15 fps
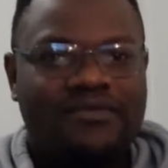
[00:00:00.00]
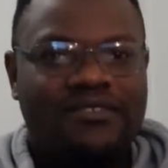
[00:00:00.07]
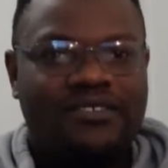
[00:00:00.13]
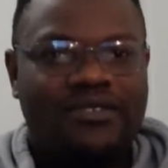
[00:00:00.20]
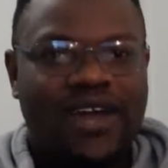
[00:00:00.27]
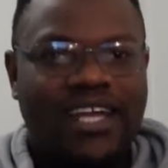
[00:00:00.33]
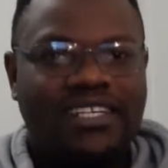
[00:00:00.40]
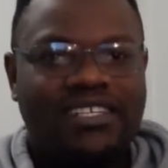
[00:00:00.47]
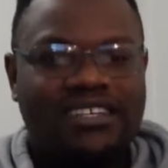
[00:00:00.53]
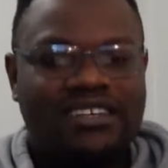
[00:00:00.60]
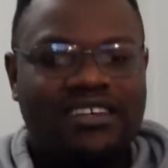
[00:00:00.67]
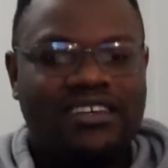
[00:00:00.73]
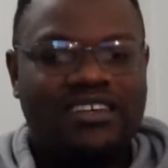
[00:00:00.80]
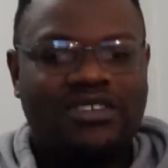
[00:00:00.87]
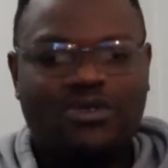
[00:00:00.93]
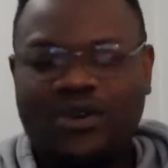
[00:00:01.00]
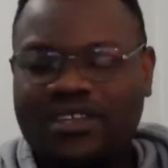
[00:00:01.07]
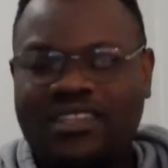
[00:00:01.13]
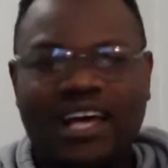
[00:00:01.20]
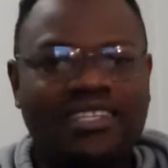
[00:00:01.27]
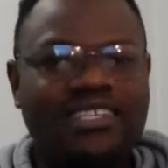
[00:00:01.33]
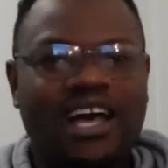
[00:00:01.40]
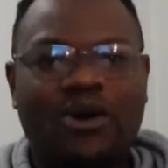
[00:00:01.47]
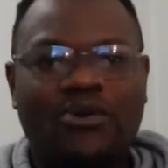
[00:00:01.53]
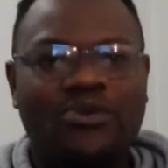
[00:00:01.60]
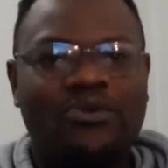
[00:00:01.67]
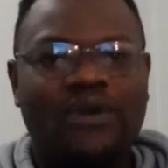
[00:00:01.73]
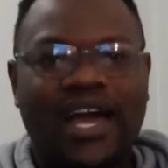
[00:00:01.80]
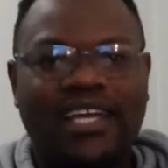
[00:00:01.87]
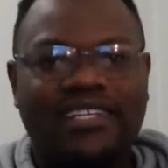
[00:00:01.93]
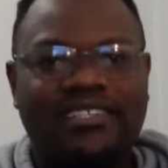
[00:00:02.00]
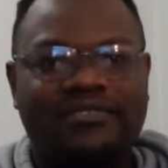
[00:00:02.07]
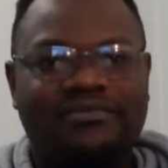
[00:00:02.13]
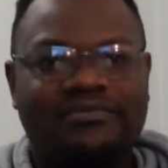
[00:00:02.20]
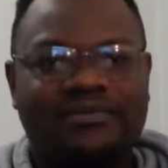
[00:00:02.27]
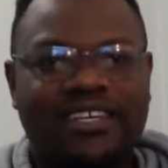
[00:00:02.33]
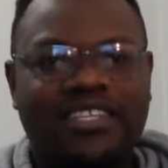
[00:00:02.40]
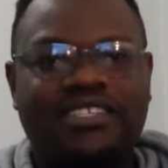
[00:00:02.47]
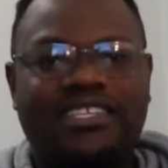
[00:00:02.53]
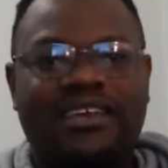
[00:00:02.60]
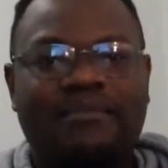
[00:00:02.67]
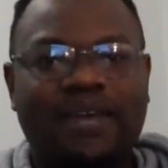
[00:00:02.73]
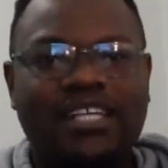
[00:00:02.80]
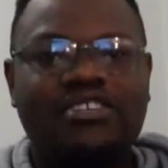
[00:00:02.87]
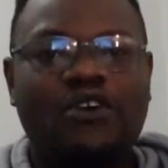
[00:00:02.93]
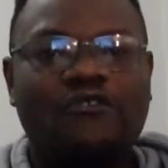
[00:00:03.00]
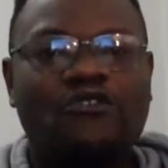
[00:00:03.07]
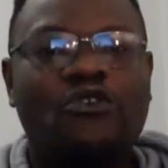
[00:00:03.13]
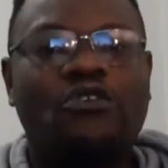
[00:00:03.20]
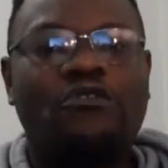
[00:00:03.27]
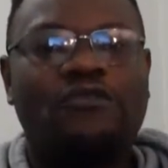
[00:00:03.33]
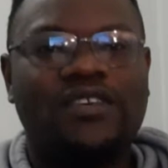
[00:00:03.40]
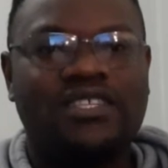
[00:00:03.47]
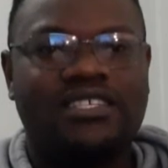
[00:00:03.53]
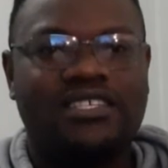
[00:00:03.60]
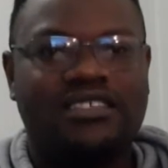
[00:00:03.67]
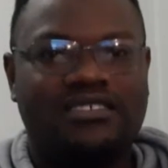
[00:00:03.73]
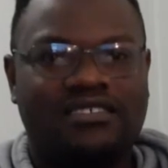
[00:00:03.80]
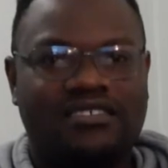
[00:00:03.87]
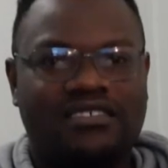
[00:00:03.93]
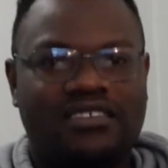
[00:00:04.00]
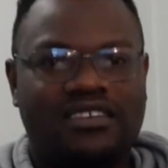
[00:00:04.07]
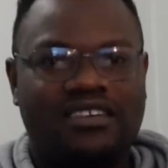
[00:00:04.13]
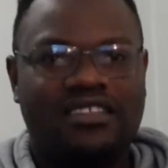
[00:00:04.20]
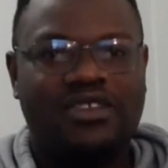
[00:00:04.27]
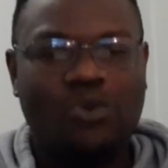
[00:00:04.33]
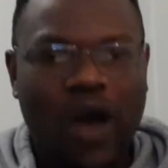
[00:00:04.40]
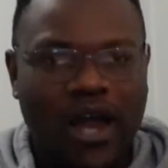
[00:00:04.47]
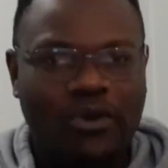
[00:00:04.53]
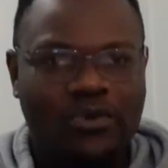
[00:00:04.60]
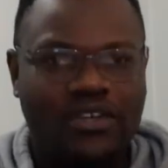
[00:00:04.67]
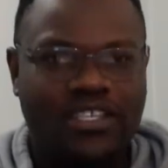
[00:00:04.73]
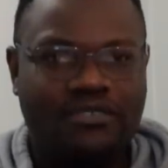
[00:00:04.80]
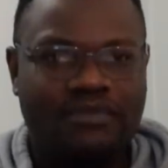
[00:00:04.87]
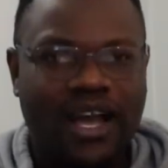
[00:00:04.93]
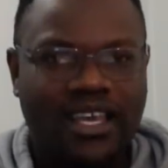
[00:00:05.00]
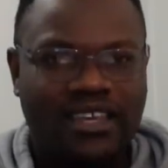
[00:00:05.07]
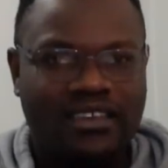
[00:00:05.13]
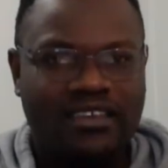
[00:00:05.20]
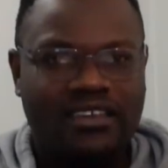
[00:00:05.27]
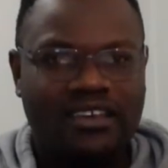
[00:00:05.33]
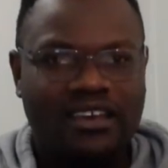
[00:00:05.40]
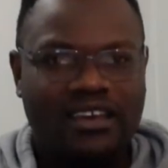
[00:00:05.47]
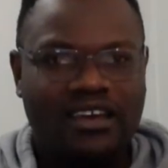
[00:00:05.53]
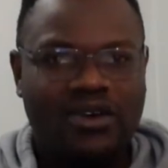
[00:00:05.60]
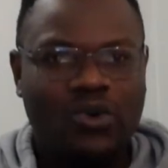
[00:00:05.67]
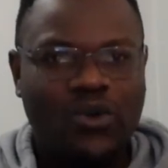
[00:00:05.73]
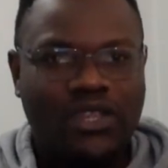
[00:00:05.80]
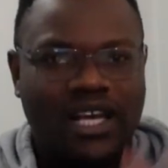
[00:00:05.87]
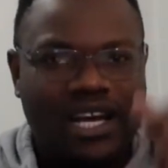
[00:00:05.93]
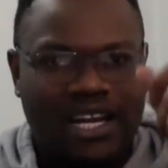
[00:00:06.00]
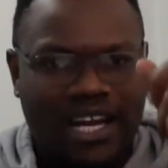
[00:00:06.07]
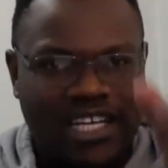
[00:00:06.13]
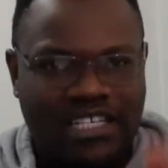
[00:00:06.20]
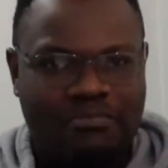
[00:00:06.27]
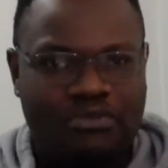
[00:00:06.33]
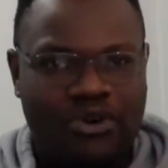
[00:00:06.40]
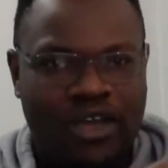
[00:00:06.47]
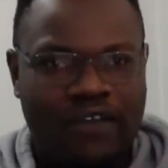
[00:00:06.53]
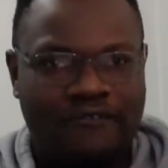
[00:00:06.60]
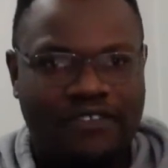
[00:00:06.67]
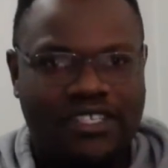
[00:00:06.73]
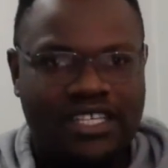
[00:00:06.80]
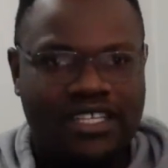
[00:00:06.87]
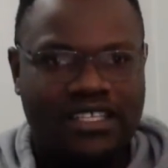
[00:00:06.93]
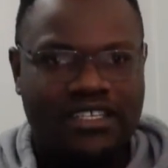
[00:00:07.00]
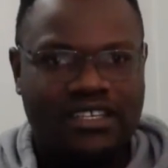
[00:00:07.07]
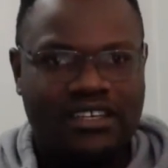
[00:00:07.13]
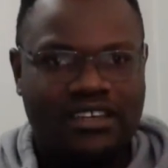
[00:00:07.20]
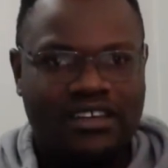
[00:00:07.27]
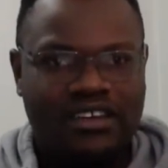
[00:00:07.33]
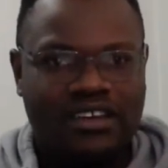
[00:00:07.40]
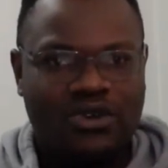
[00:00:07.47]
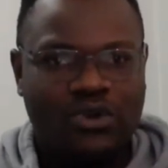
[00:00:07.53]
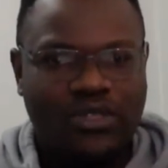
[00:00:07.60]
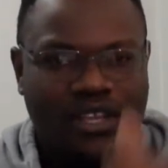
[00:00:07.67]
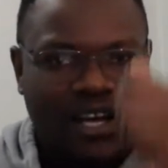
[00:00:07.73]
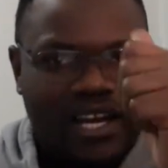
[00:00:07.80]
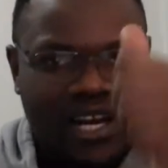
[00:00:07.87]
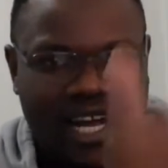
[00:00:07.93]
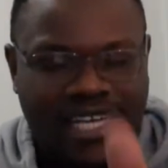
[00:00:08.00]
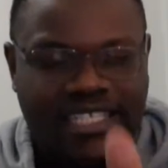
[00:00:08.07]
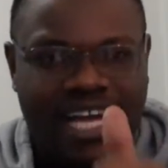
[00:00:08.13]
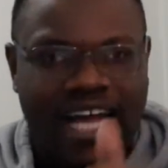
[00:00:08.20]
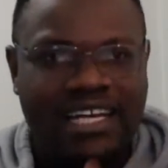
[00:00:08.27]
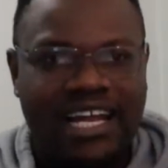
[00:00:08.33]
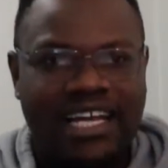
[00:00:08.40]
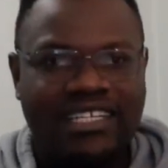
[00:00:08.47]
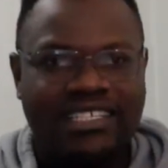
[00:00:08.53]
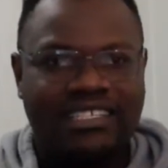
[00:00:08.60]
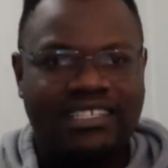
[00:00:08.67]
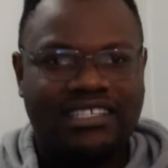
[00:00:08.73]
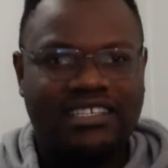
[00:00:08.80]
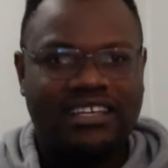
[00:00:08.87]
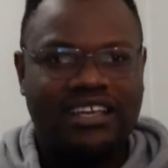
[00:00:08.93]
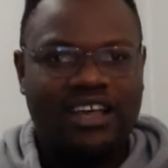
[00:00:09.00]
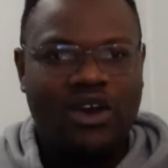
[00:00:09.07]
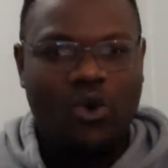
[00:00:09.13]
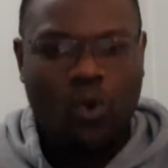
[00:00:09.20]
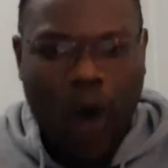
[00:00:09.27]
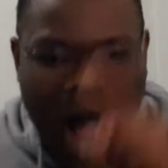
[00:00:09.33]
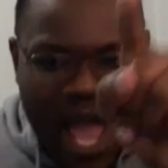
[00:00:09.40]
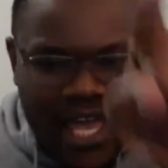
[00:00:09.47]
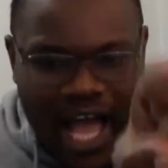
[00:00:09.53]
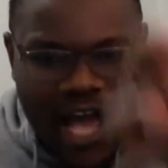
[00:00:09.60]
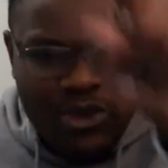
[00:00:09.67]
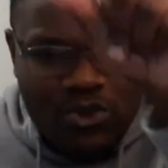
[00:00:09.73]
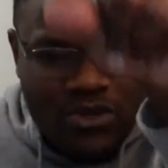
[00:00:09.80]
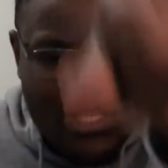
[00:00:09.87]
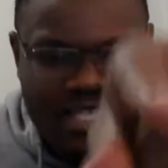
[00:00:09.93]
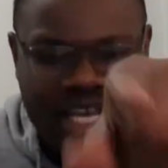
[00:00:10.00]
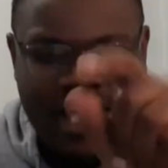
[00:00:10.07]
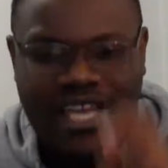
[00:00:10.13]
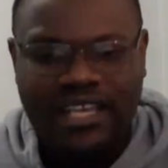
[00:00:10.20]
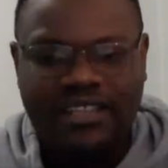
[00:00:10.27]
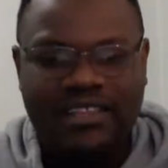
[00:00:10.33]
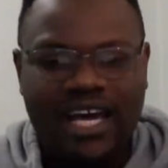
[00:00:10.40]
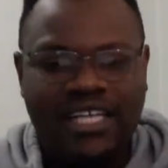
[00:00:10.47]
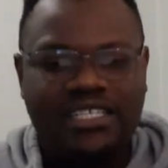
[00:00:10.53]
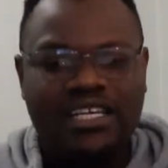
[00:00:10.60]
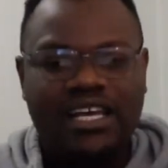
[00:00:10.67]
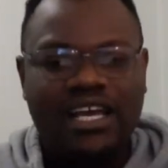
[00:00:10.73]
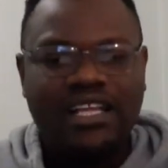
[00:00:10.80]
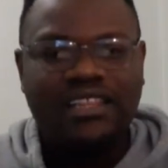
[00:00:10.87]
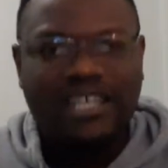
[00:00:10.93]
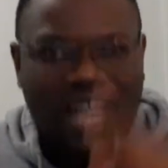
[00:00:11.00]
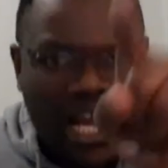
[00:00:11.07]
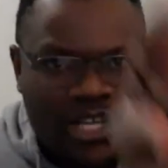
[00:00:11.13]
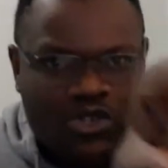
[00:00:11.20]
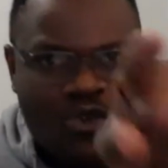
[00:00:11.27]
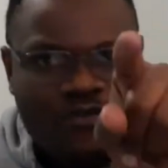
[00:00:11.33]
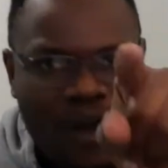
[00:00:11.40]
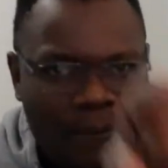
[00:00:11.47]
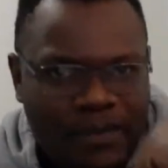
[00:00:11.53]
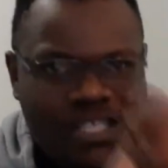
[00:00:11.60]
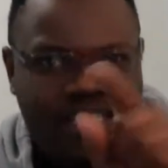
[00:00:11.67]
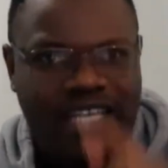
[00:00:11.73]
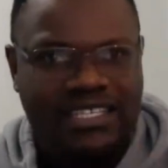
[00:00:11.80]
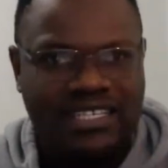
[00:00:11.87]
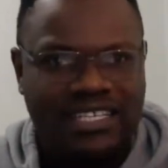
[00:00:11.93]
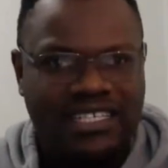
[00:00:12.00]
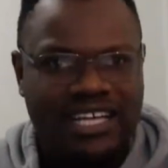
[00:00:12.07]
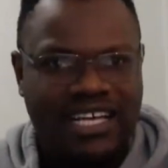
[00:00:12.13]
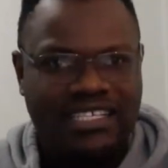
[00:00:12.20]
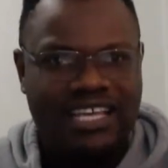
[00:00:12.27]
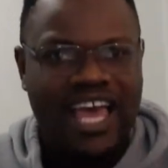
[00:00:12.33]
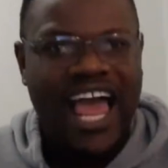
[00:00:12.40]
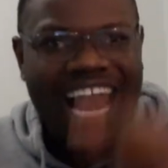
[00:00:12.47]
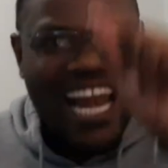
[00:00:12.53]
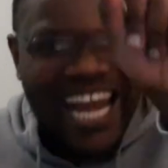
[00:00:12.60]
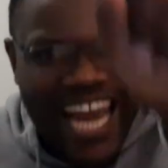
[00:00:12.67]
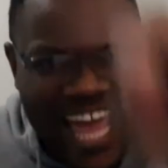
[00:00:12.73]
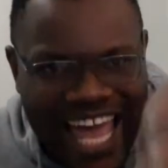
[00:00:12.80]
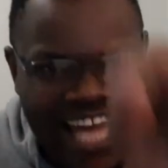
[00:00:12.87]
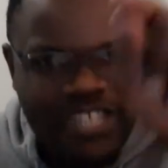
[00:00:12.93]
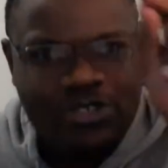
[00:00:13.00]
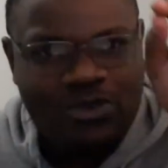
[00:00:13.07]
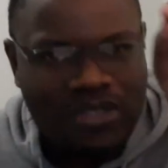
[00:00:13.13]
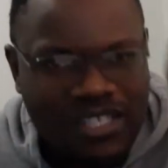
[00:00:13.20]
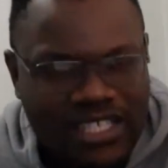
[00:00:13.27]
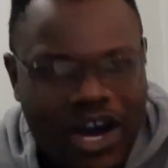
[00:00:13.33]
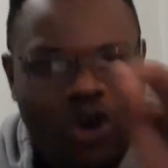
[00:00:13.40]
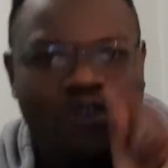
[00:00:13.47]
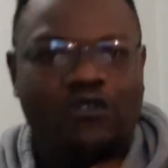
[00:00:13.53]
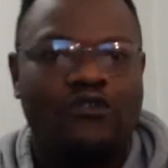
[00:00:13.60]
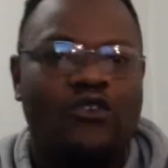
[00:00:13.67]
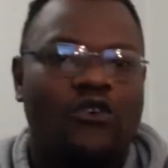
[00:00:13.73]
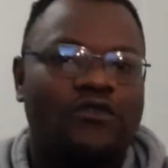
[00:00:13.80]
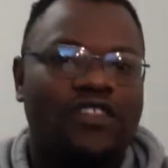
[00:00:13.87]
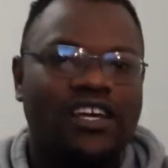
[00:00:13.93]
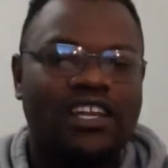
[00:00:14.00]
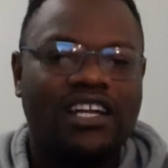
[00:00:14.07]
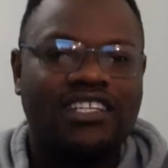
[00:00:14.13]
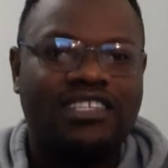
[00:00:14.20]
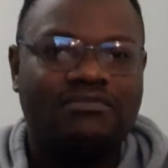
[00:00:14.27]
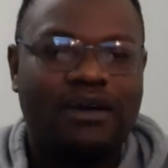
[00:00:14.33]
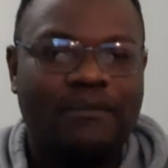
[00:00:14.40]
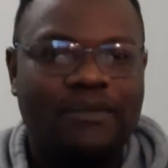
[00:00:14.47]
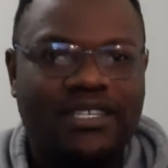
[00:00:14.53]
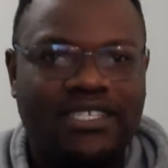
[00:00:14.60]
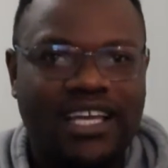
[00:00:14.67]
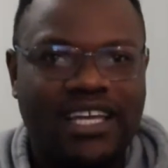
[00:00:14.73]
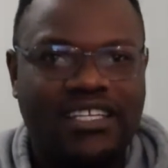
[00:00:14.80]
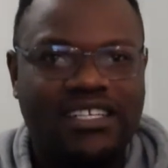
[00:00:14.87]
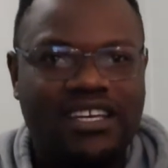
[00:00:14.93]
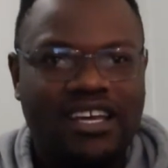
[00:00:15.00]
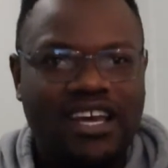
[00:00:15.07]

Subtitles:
Right. So that's how you write. It's a matter of convincing the one who is marking with credible evidence, with great analysis. Why are you saying that the rise of ambitious leaders led to the downfall of the Great Zimbabwe State?